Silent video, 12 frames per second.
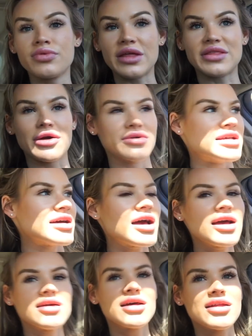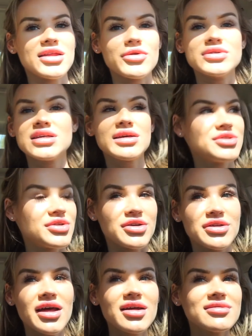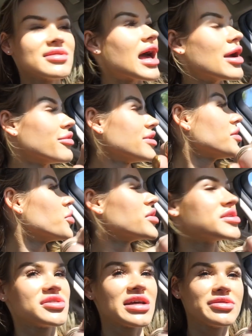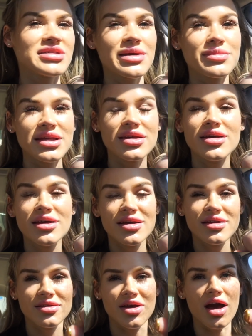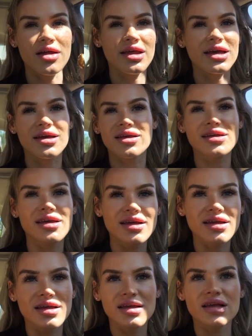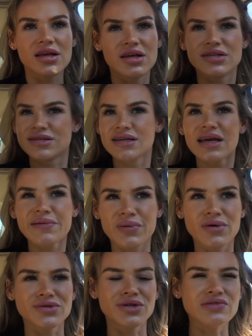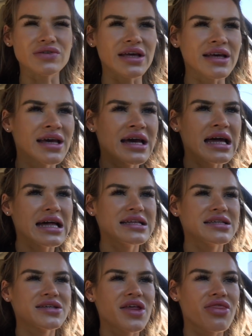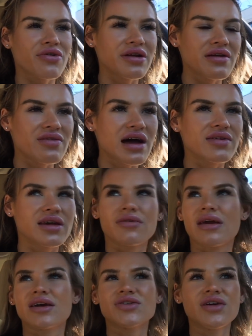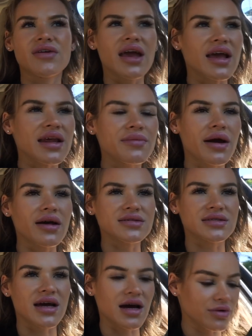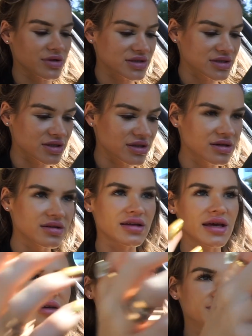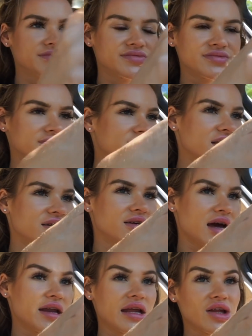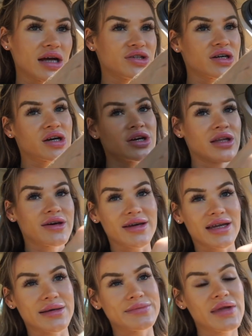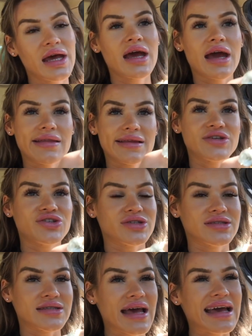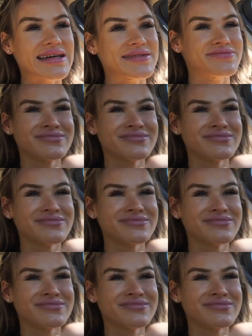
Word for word: But there was that guy. There was him, did you hear that? I really hope you guys, that was him. He cut, like, he's gonna get pulled over. Like, this is a thirty-five, like, you can't drive eighty miles an hour, sir. Like, and I, I took a good look at him, and let's just say,